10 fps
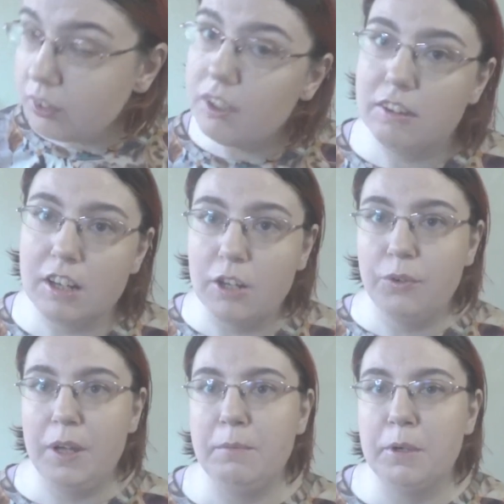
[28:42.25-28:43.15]
started
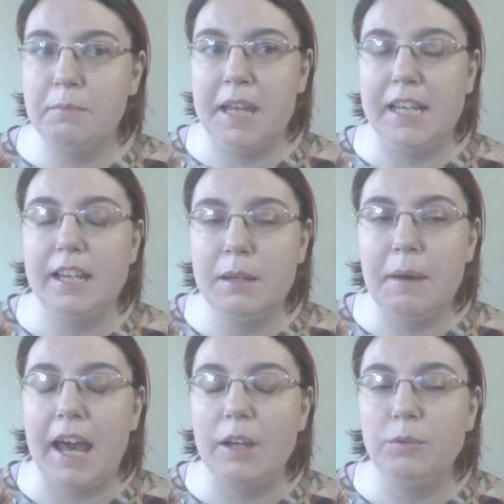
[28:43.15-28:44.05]
wearing more makeup,
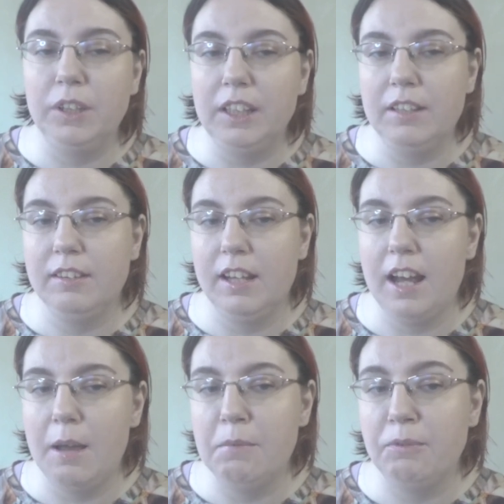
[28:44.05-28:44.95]
I really said
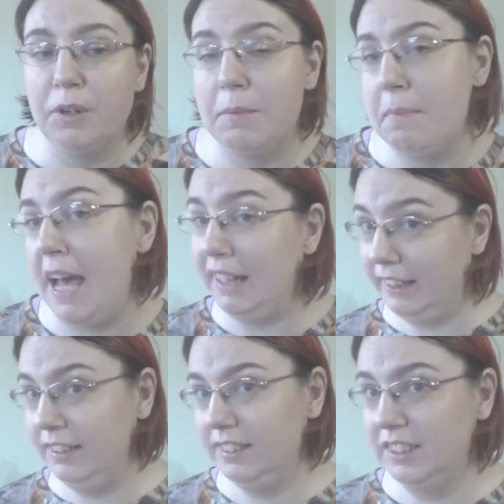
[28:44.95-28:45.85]
I prefer a
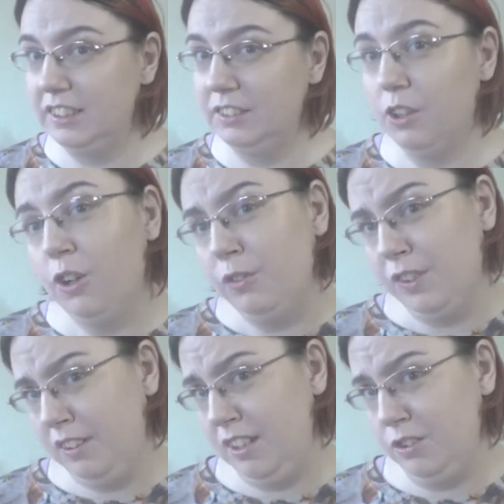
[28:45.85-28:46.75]
palette over
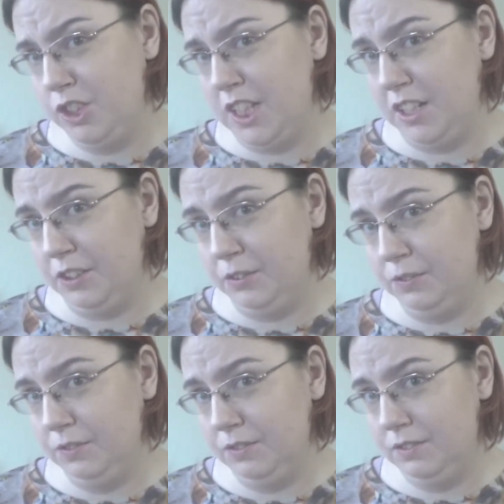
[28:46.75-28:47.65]
a single shadow.
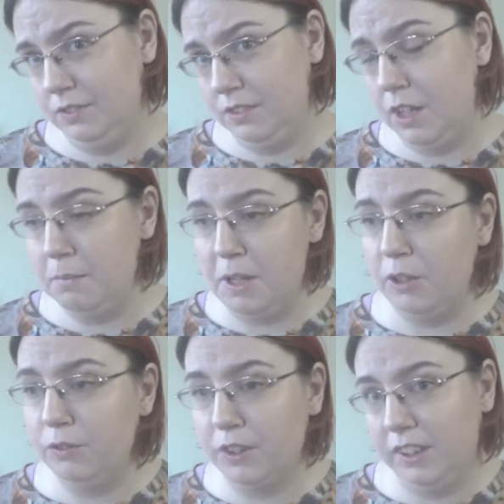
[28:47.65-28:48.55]
I mean,
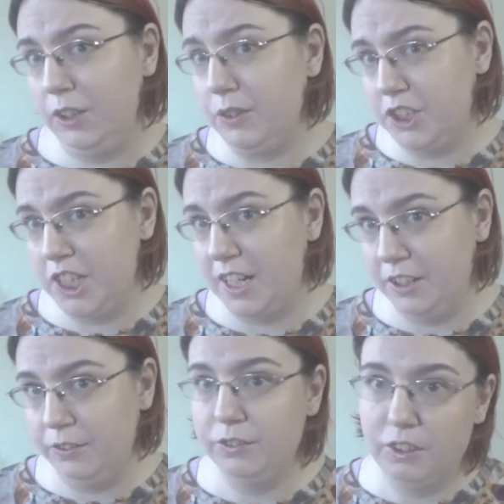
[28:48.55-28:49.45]
over a liquid
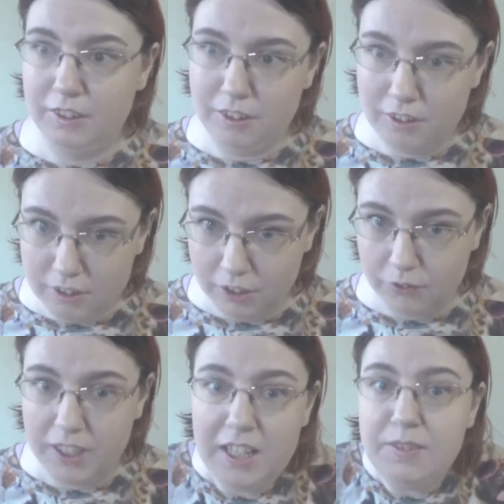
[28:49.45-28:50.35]
shadow. So,
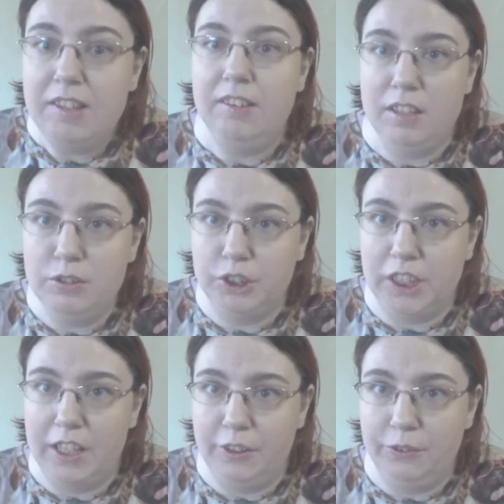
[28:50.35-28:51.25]
even single
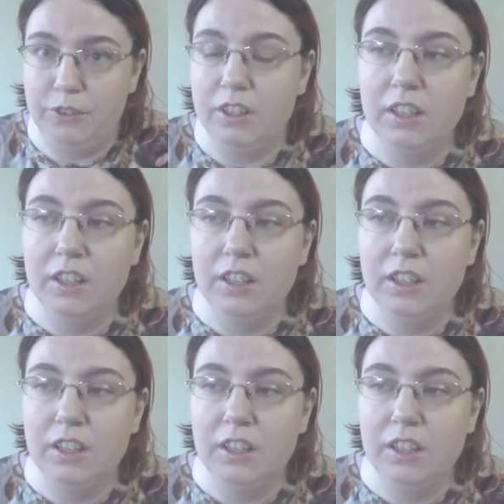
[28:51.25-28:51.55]
shadows.